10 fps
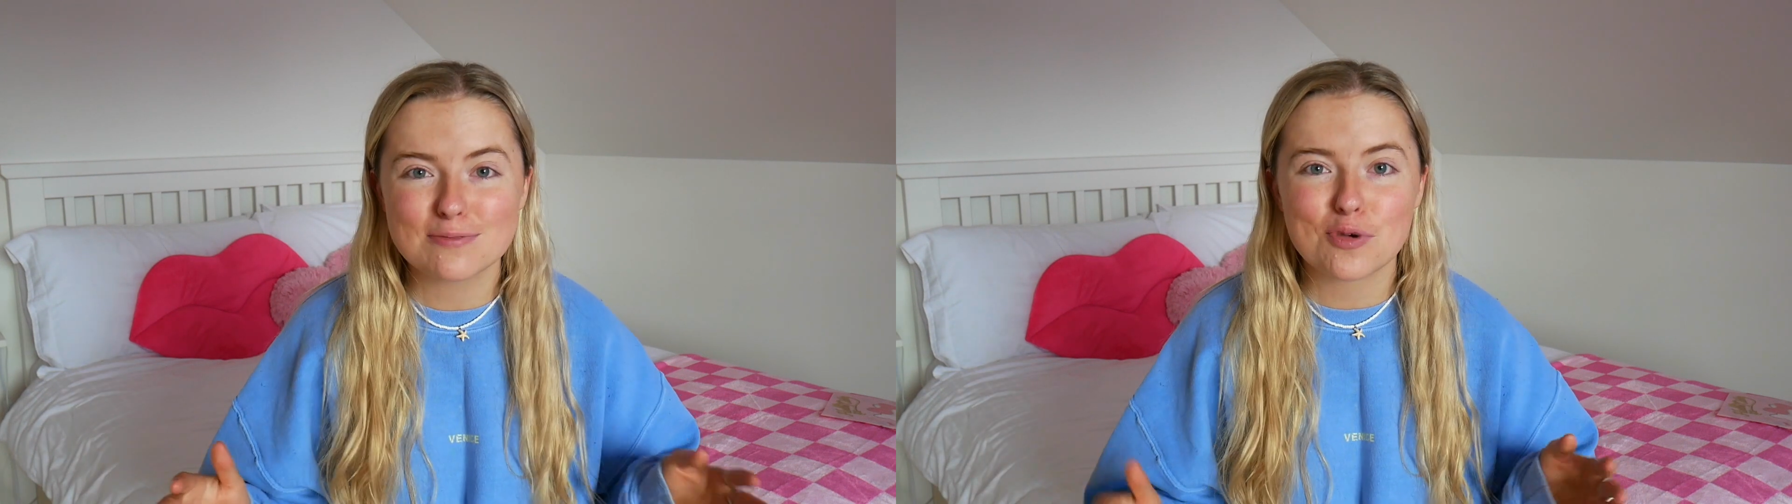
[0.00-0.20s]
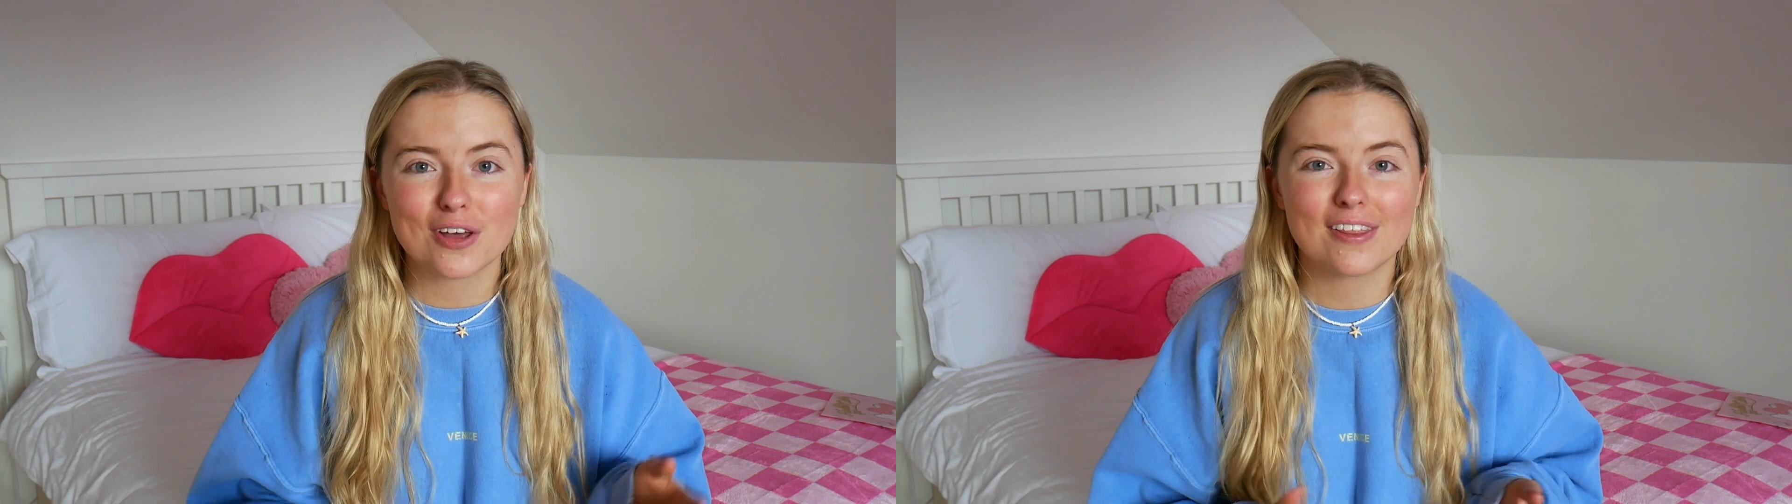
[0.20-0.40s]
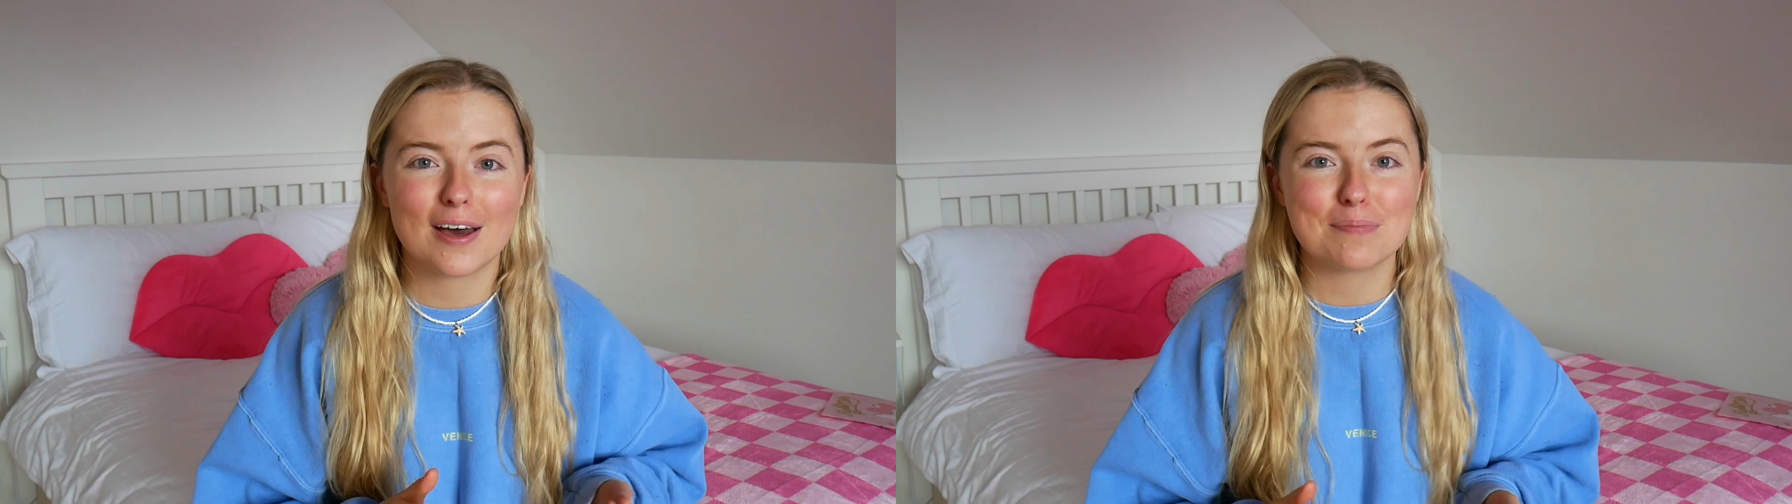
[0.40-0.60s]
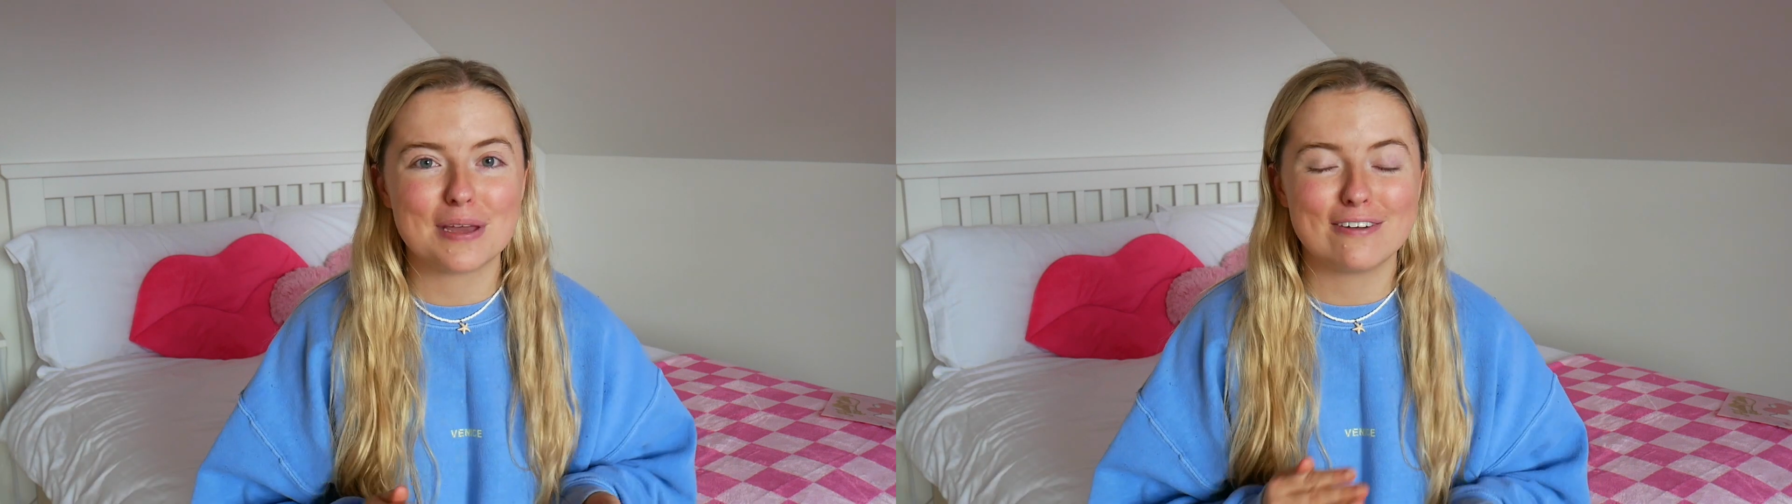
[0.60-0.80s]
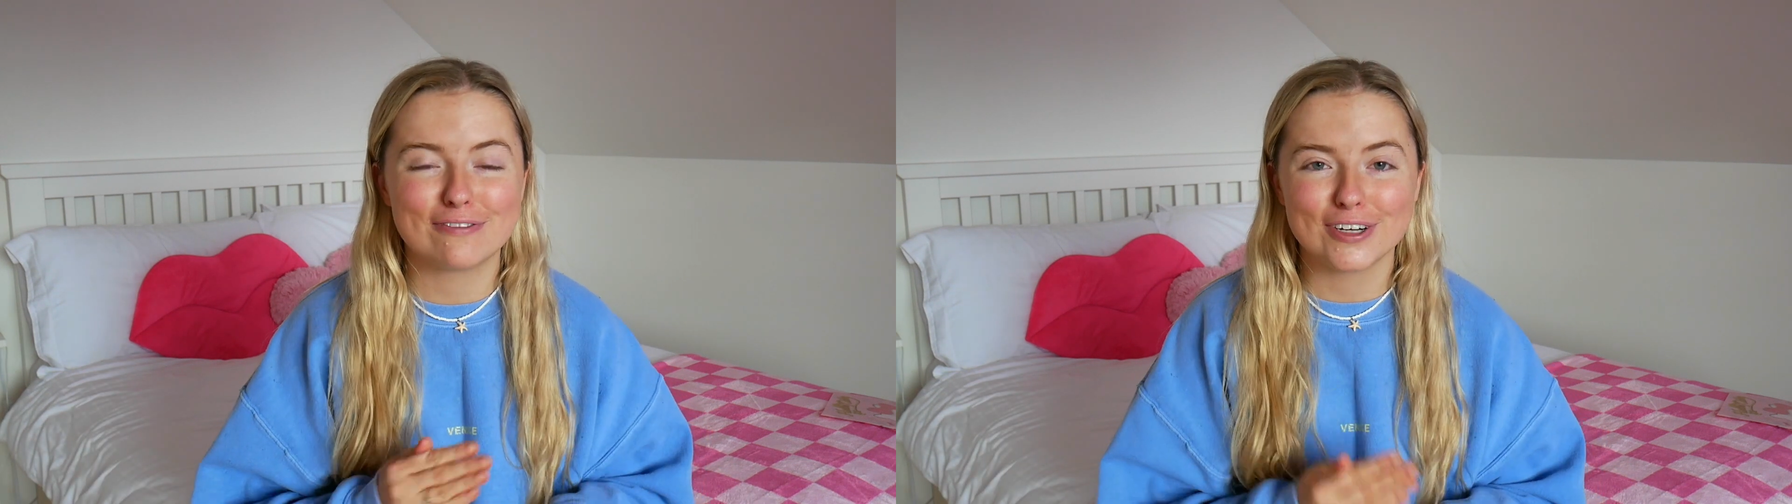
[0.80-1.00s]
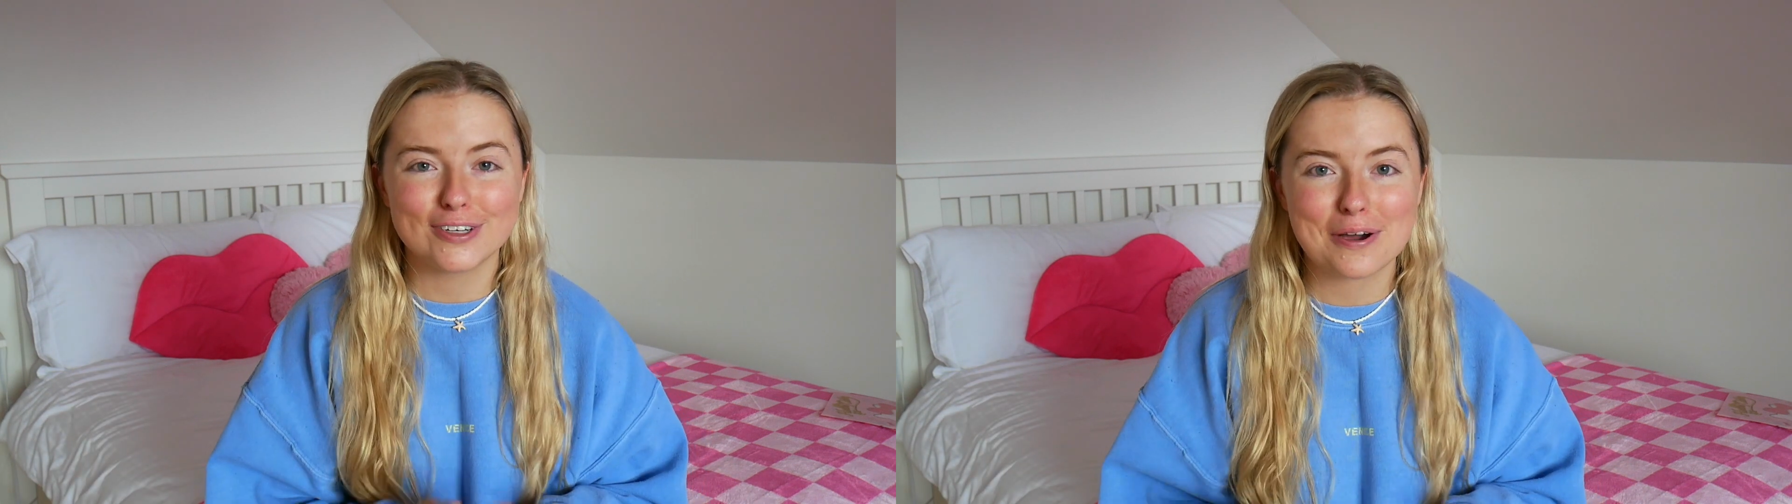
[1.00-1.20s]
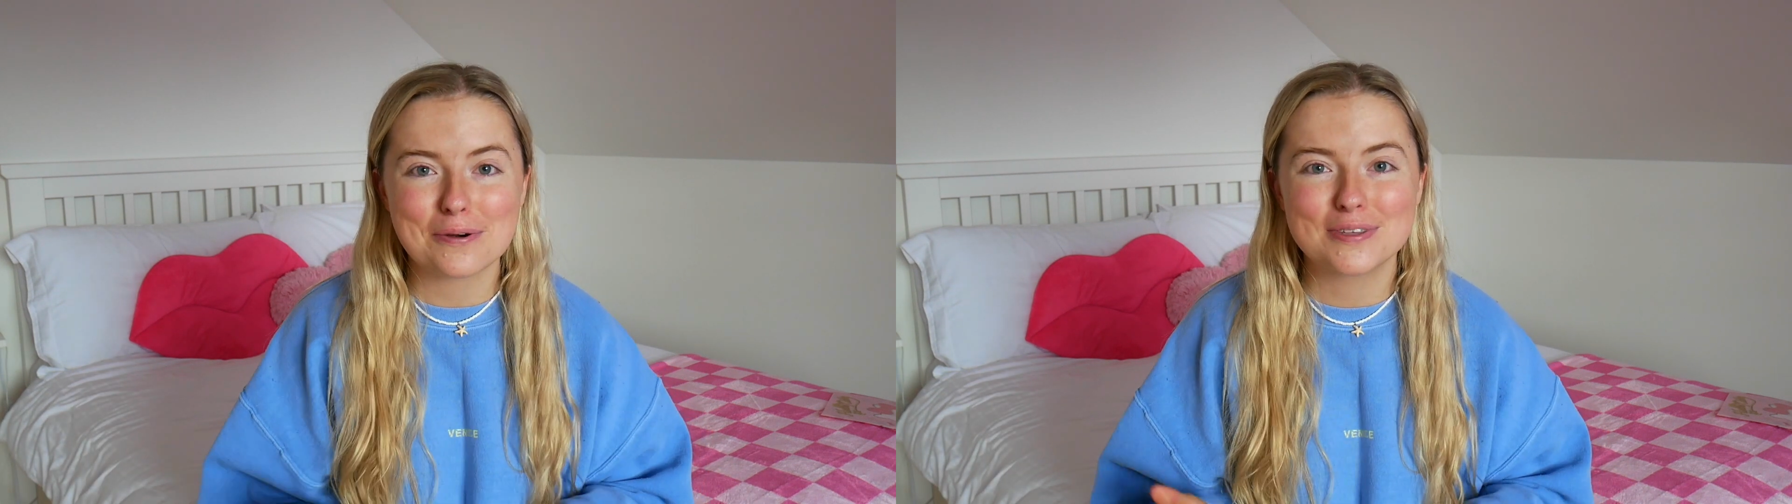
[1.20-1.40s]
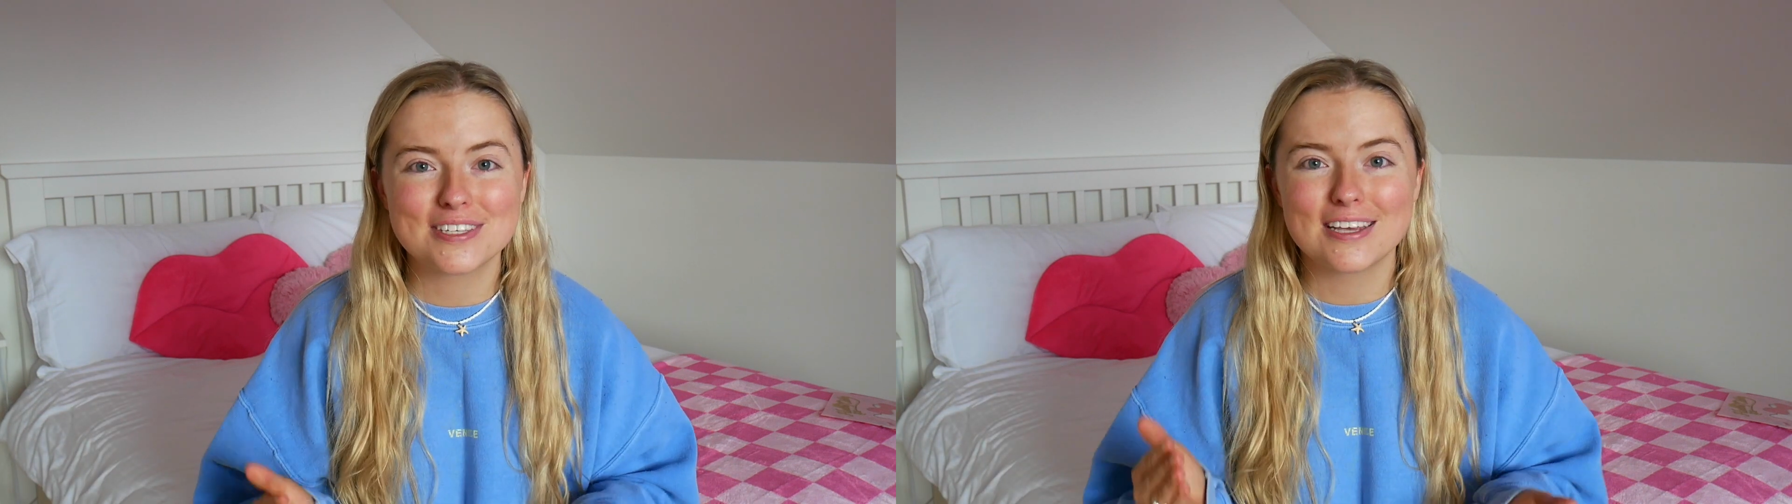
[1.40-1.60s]
whether that be for
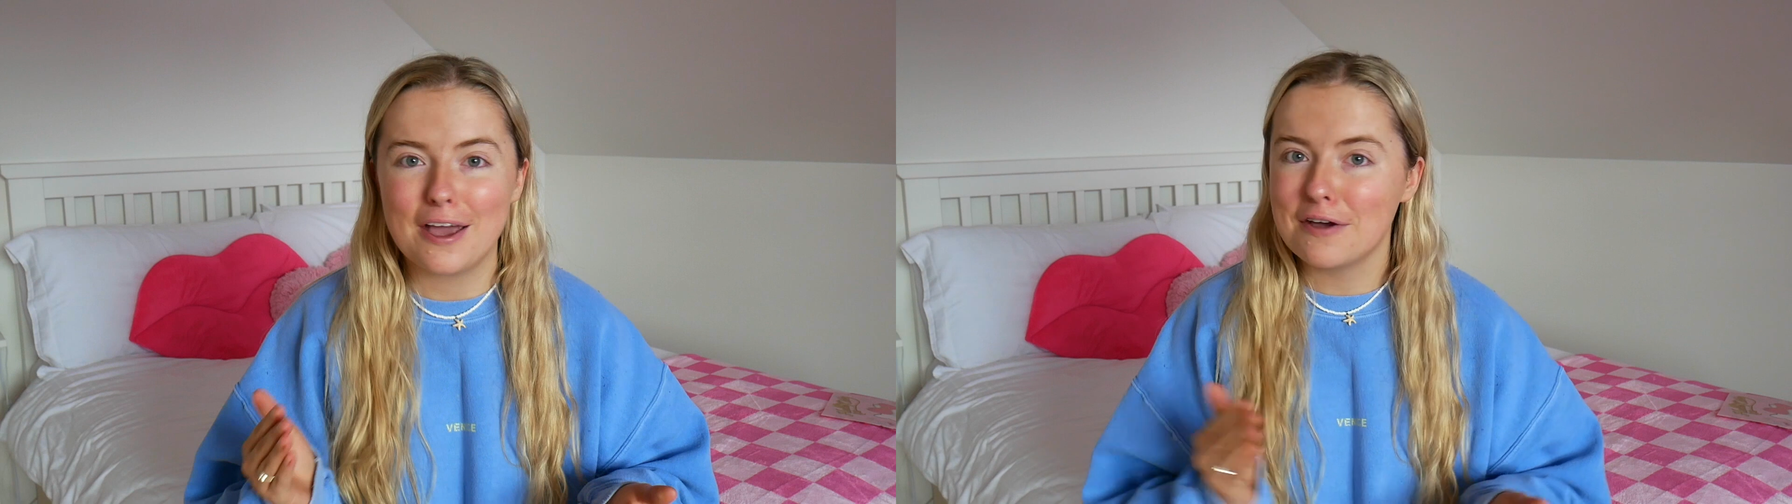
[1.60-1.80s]
notes,